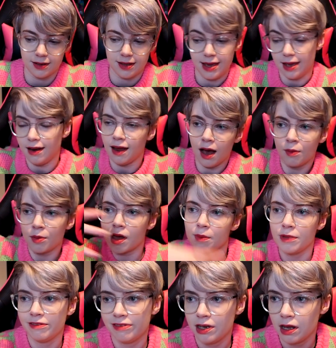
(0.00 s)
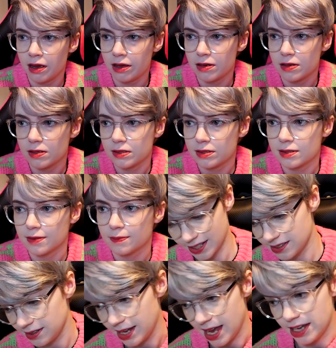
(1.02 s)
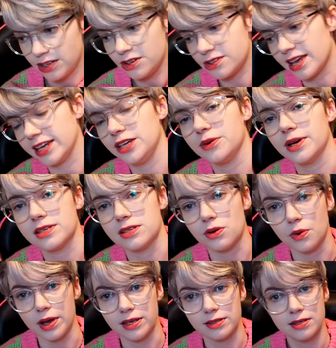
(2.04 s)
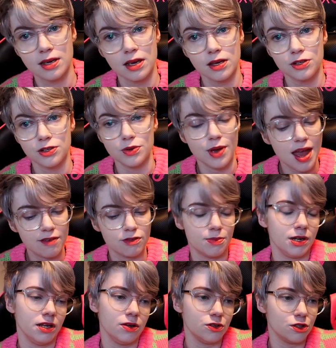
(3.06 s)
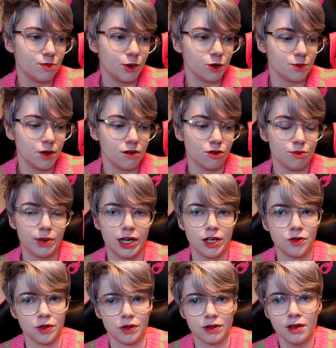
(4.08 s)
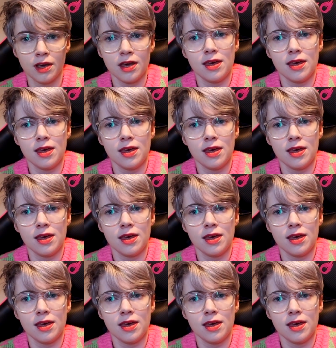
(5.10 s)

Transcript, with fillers: in upcoming videos. So yeah, huge thank you as always to everybody who supports me over on Patreon.